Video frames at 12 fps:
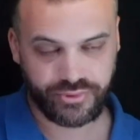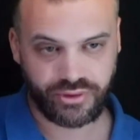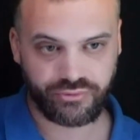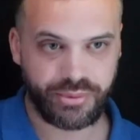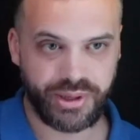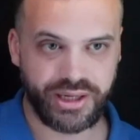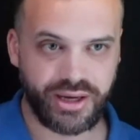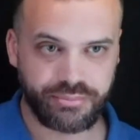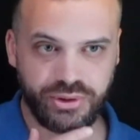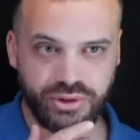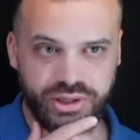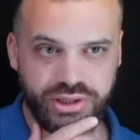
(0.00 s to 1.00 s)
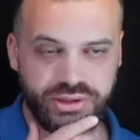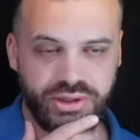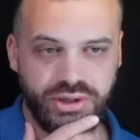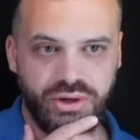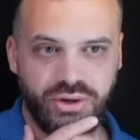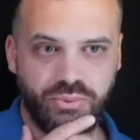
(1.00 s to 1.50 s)
from our number line?
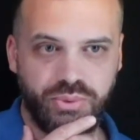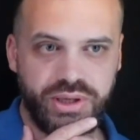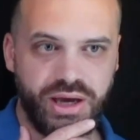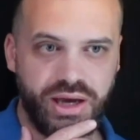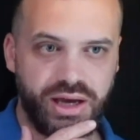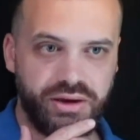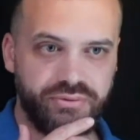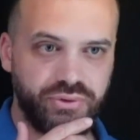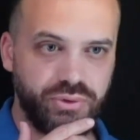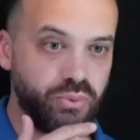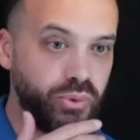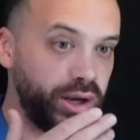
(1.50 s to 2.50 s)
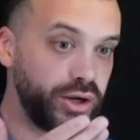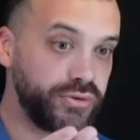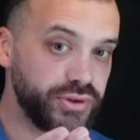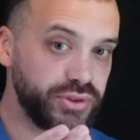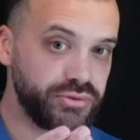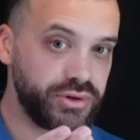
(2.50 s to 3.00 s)
We have one
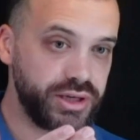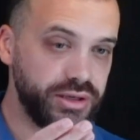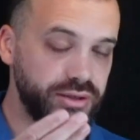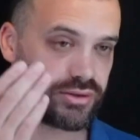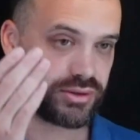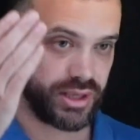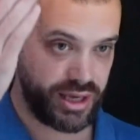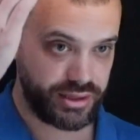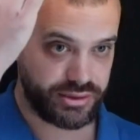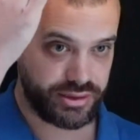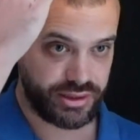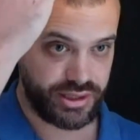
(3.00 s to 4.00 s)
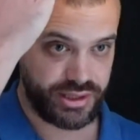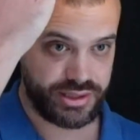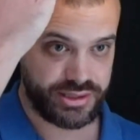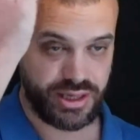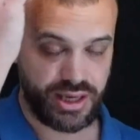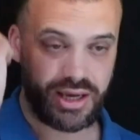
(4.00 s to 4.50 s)
over three. That
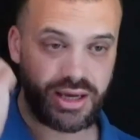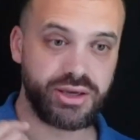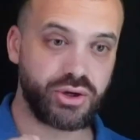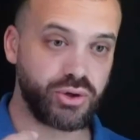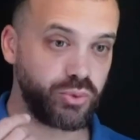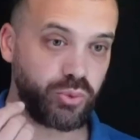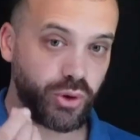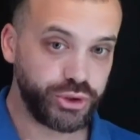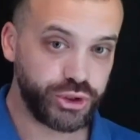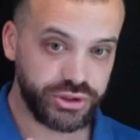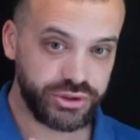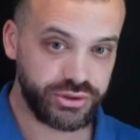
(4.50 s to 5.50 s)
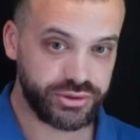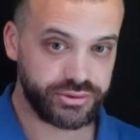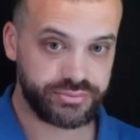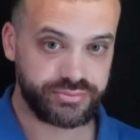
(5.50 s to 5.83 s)
is a quotient.